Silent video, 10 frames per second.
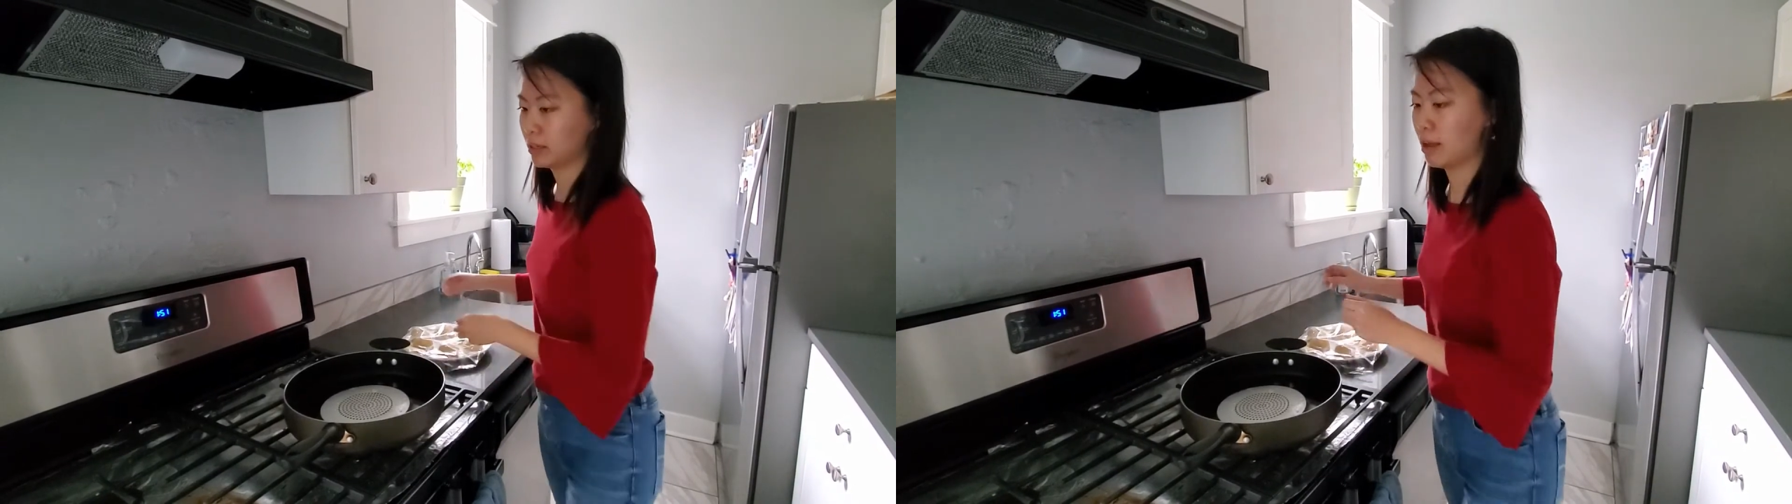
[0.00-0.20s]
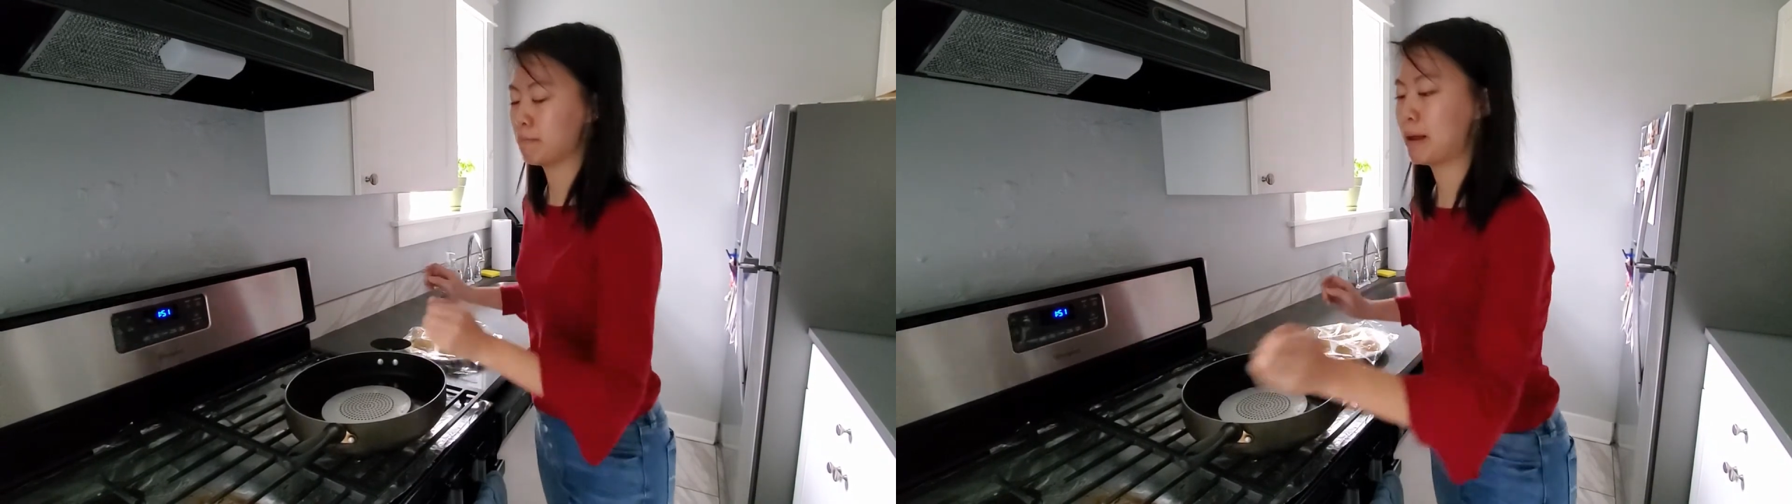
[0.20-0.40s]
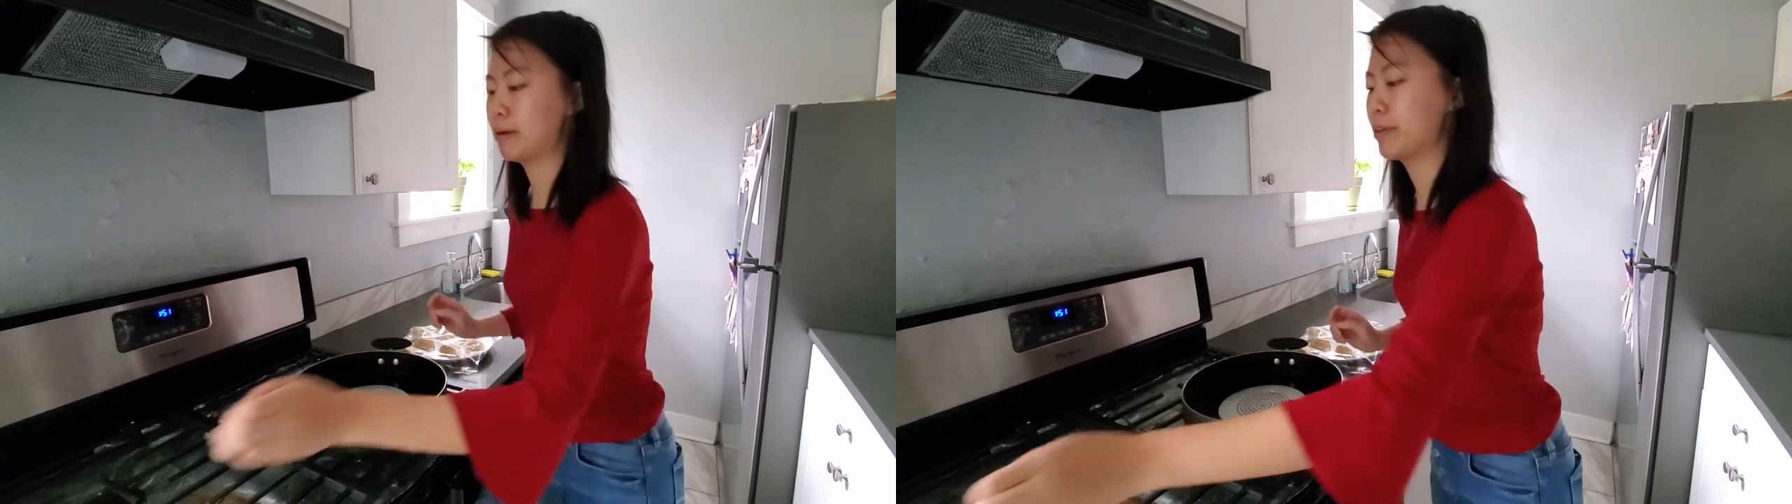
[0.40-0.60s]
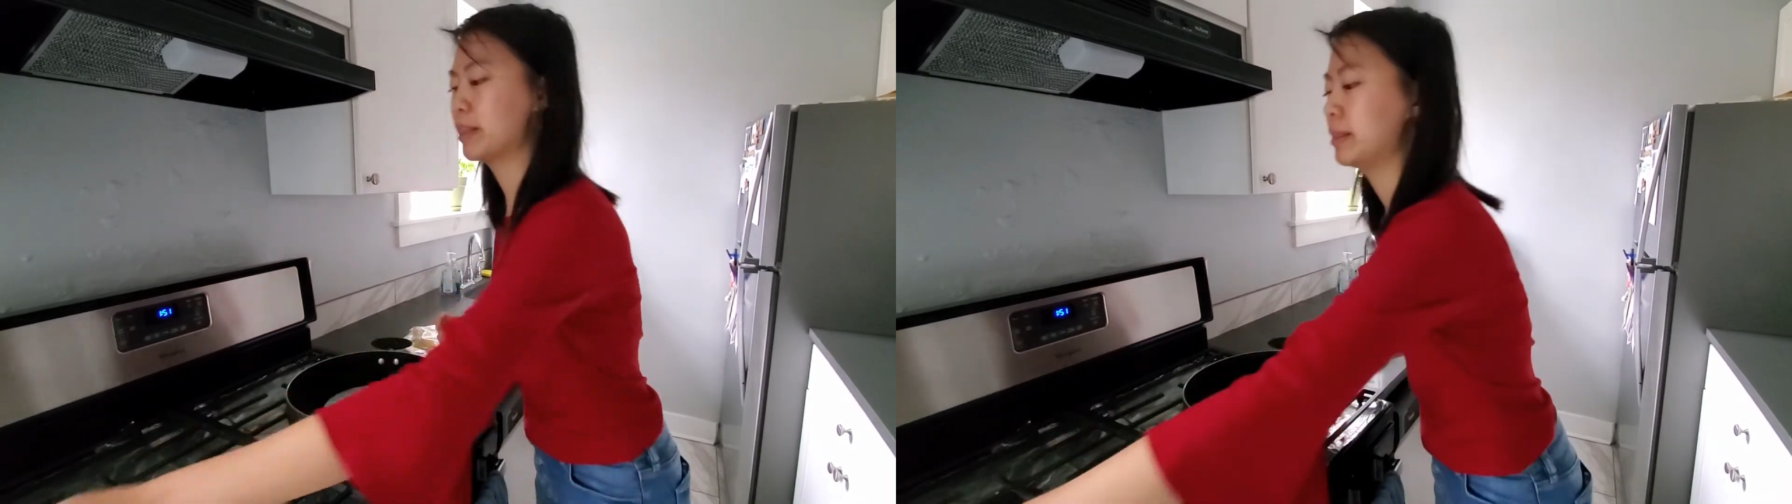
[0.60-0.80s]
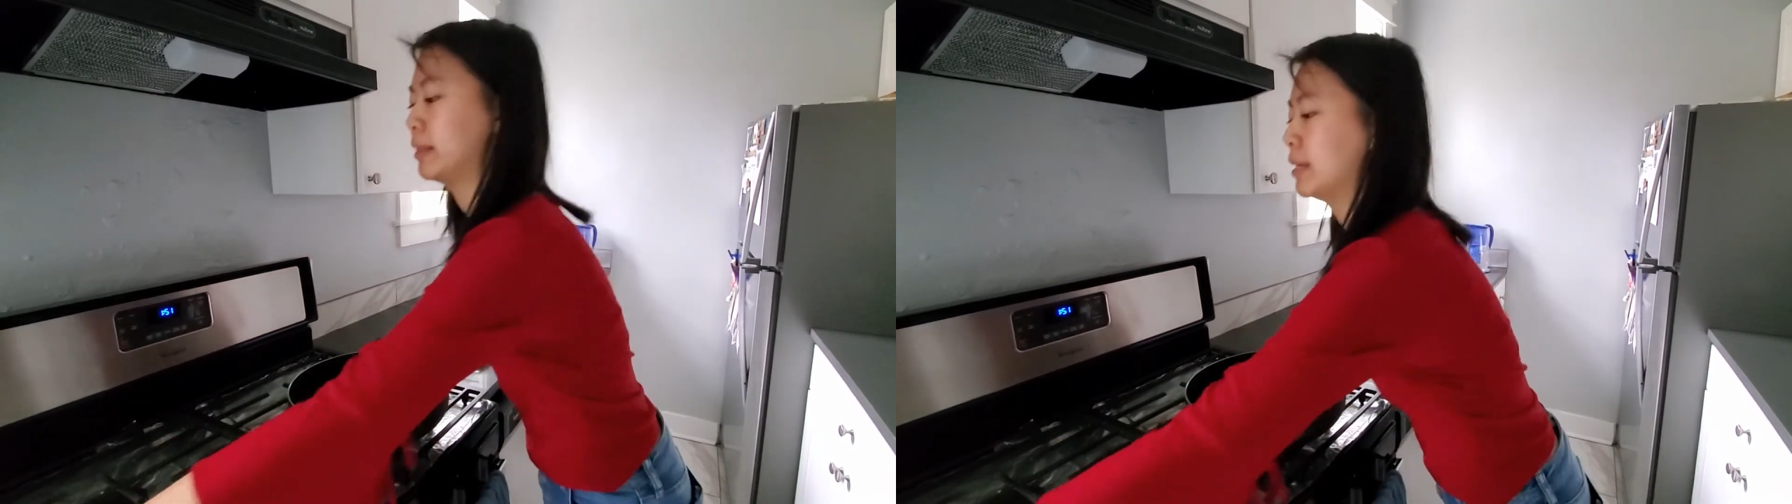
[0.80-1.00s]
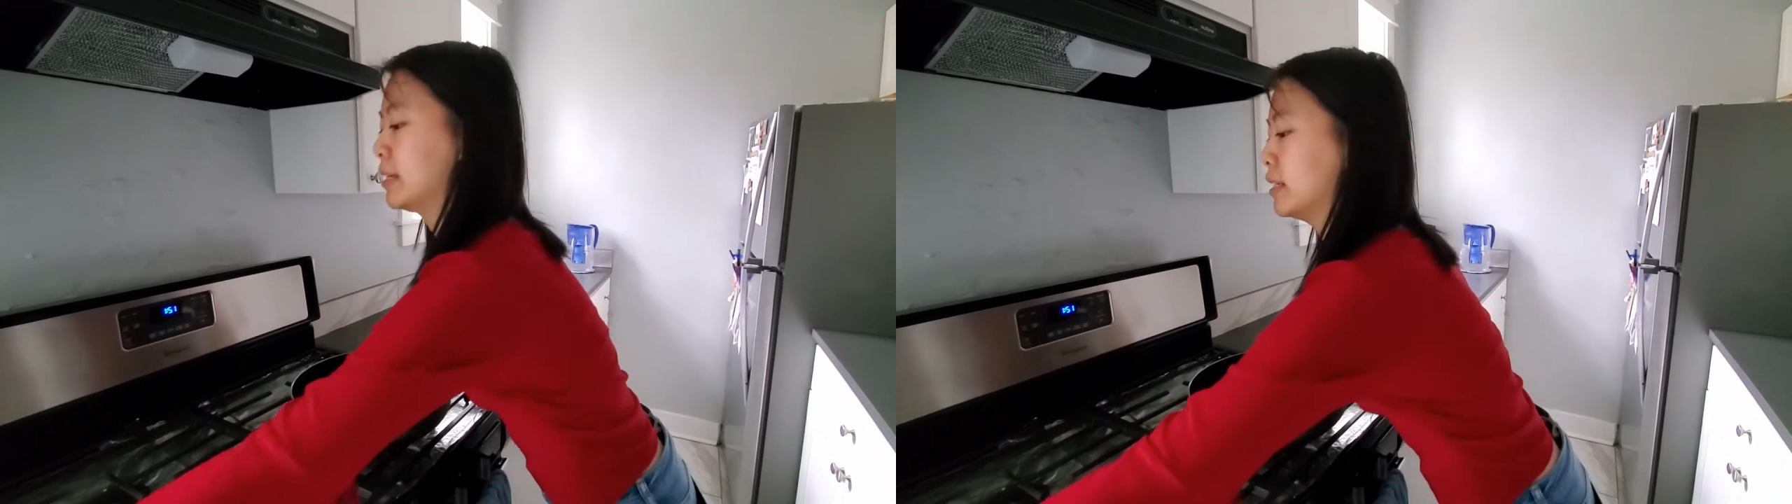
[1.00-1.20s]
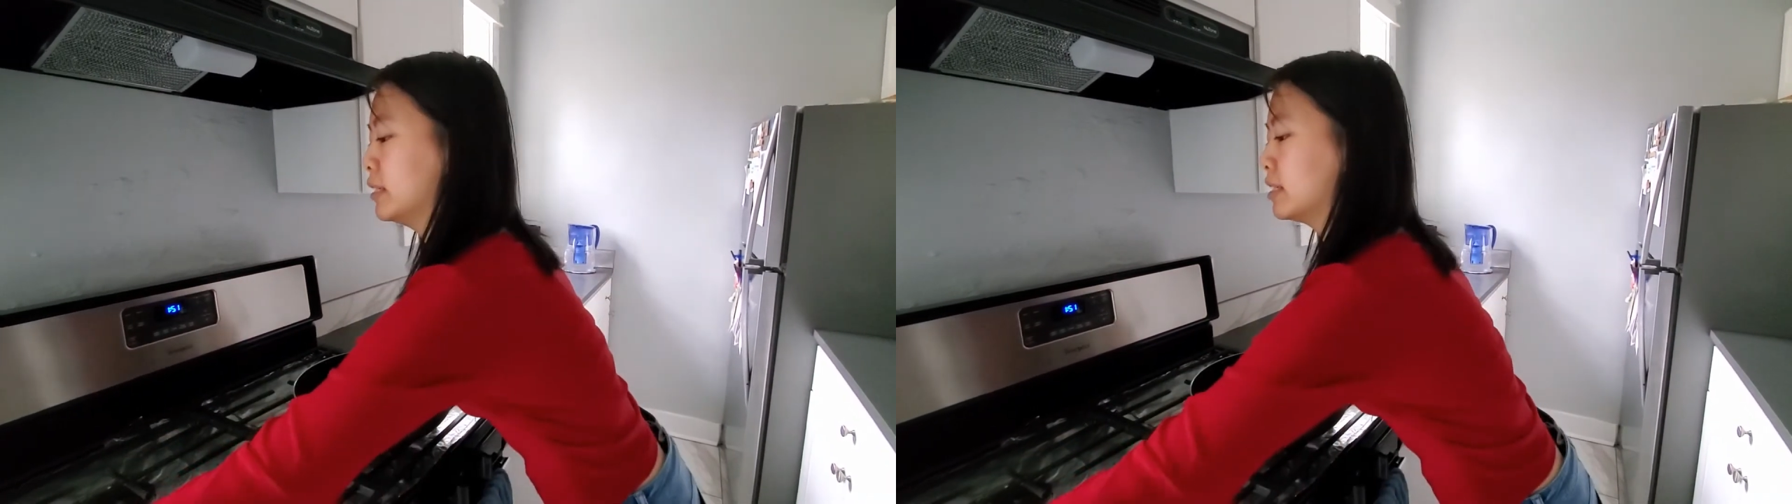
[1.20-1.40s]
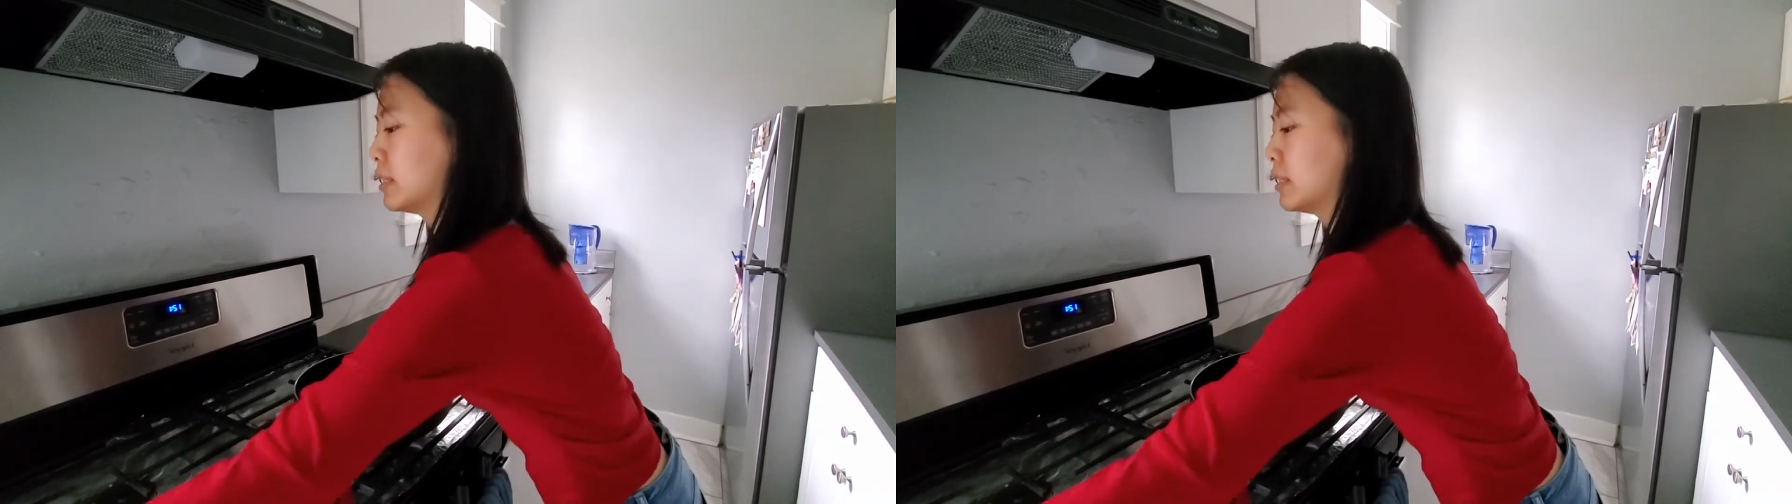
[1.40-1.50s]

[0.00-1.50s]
a pot with a lid,